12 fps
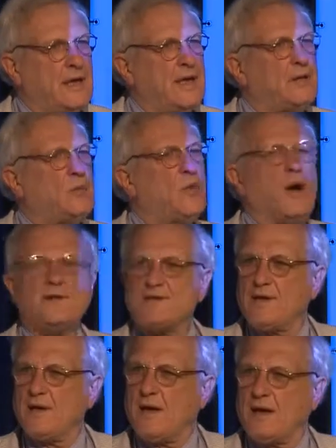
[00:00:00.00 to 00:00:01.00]
It was
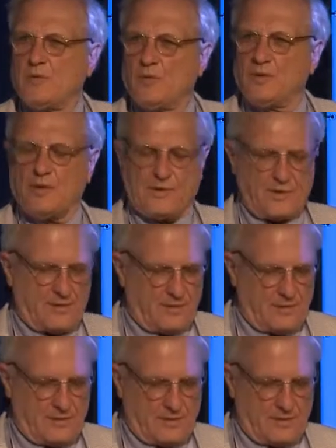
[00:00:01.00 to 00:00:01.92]
a lot worse.